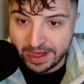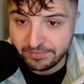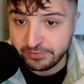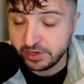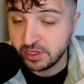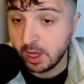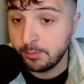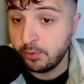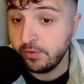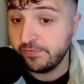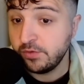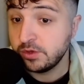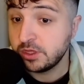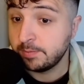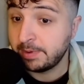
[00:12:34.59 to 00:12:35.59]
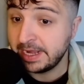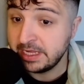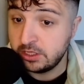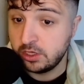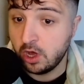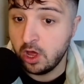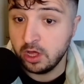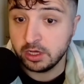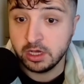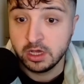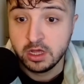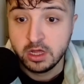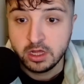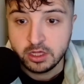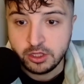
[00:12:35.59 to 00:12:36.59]
For example, if you were to play Doc,
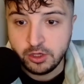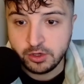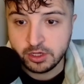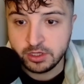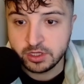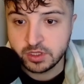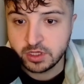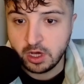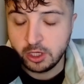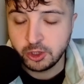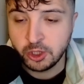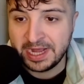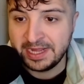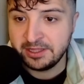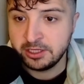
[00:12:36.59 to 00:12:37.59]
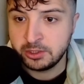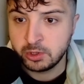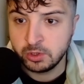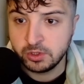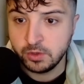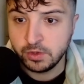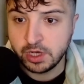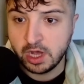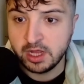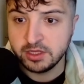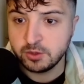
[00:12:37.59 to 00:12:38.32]
you can discard your hand to draw 2 cards.